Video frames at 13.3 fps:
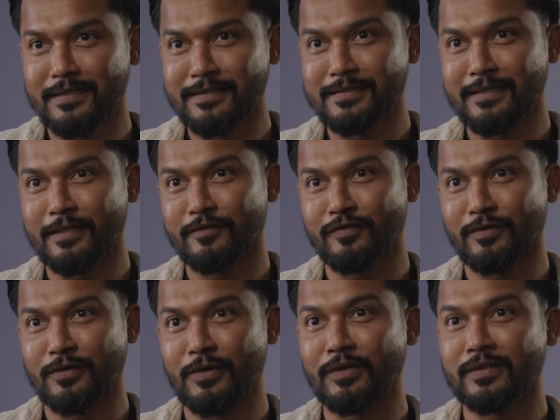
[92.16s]
a designer
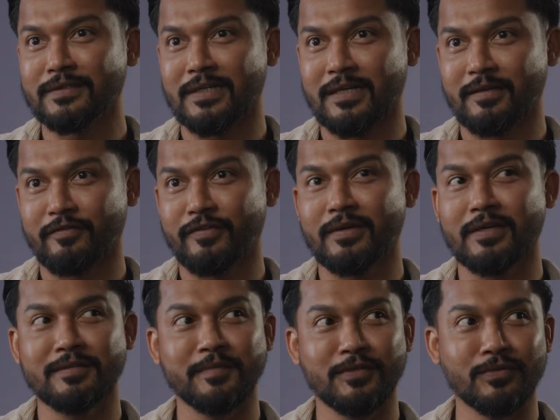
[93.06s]
for a long time. If you
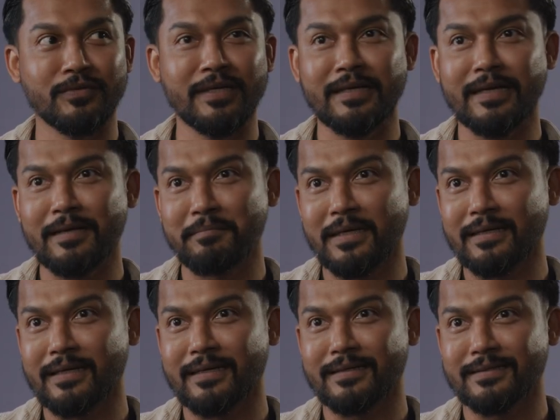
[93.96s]
ask me to rename my
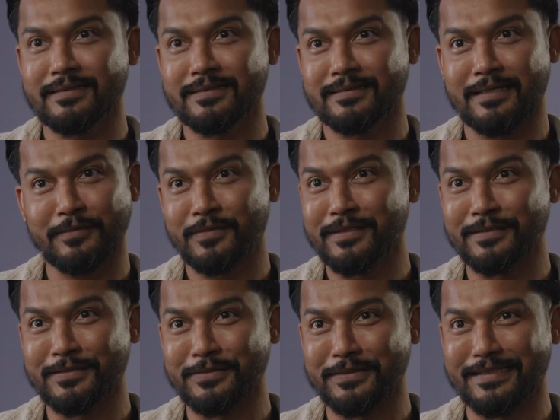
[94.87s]
layers, I
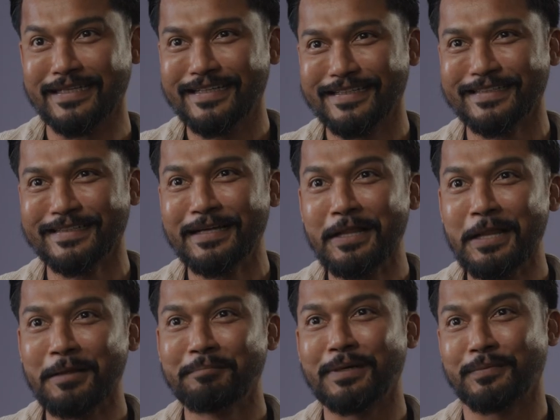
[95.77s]
wouldn't do it.
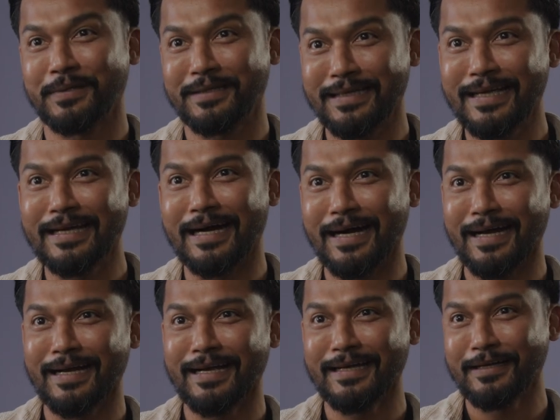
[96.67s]
But with
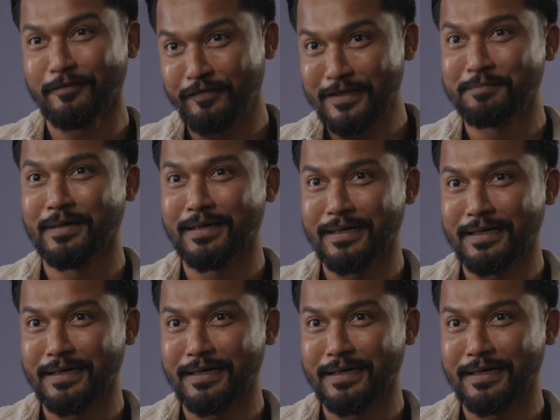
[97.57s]
AI, Figma